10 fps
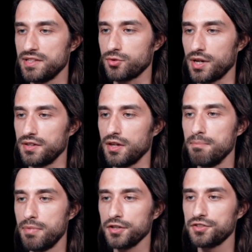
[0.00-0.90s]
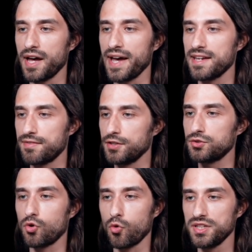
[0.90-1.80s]
thread. But I haven't
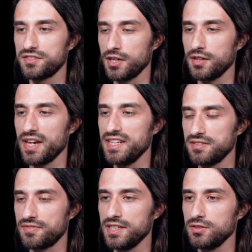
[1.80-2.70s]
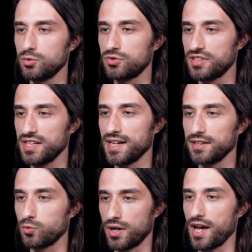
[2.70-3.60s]
written anything to say
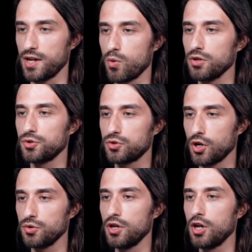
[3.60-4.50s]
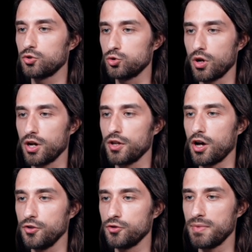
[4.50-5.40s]
that, well, I want the code to run
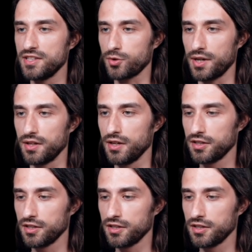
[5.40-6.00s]
on the main thread.